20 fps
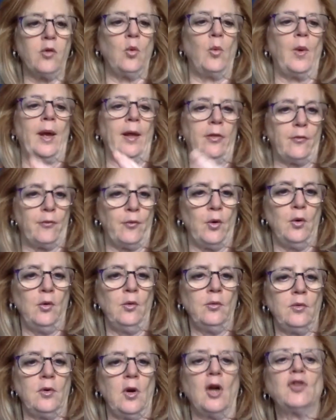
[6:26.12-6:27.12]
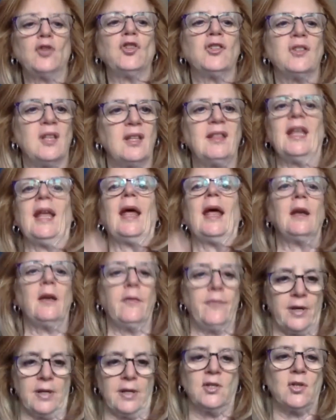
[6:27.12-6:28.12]
way through, not just at the end of
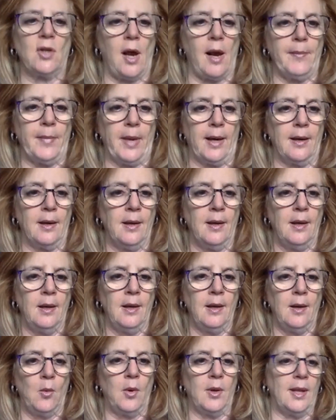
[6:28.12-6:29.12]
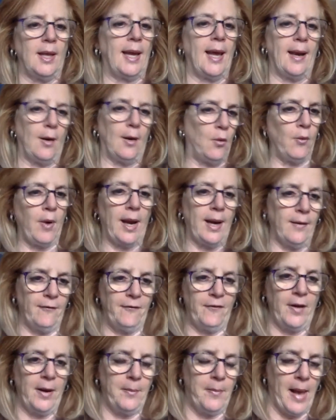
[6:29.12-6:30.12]
an assignment where they get a grade and
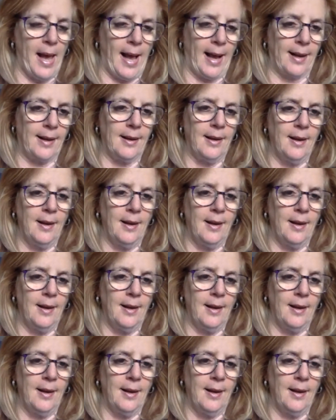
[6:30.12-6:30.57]
feedback,